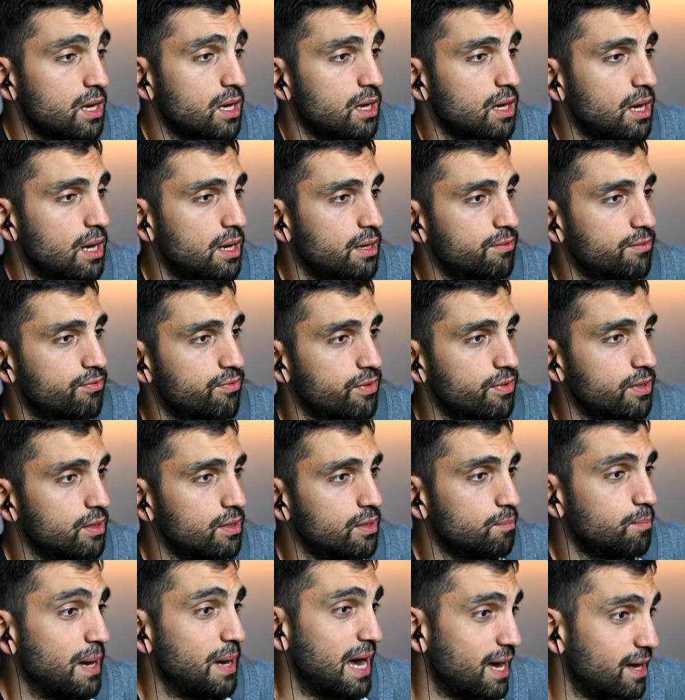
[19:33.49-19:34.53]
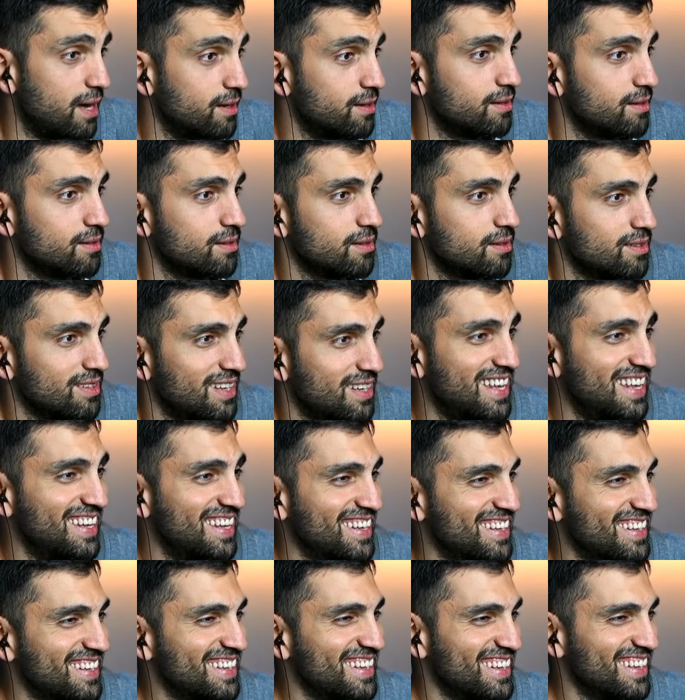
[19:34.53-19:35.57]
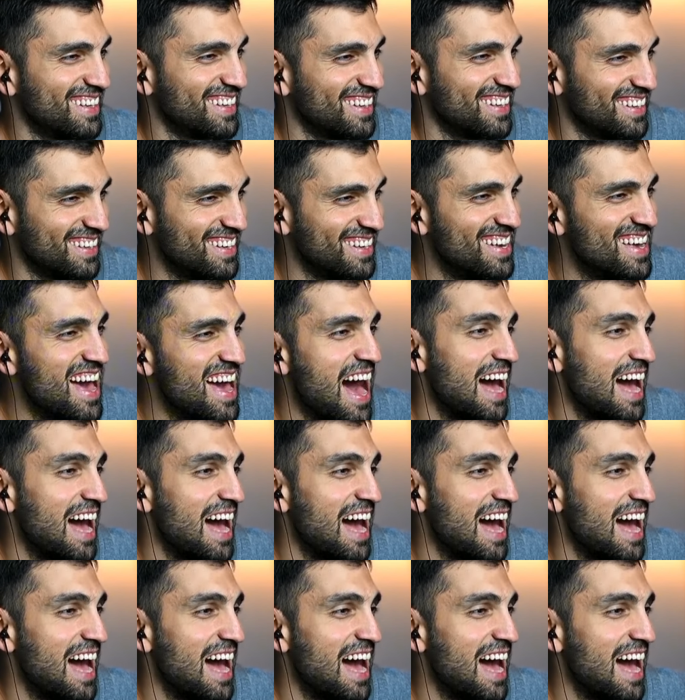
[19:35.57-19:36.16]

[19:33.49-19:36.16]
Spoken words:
I feel bad as a